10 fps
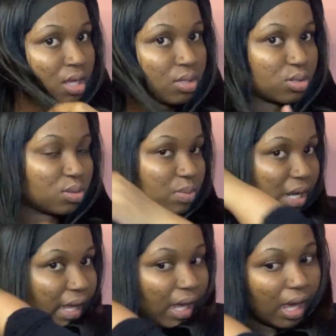to be
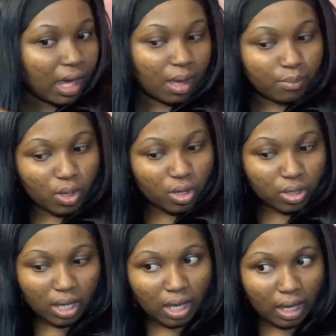like, hey, I'm not
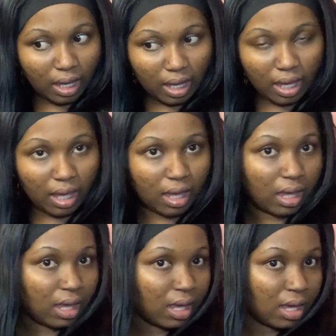okay, hey,
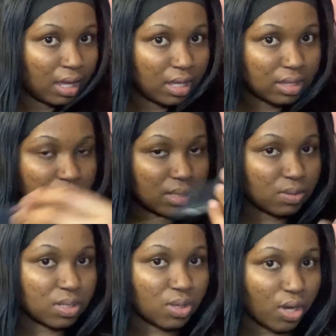this is
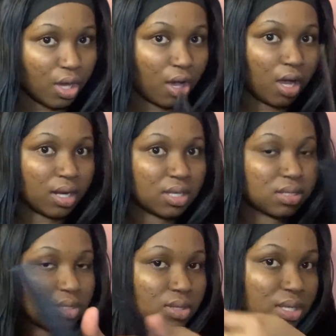what's going on, as
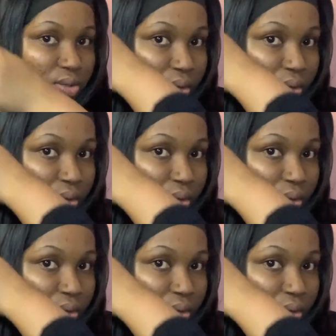soon as you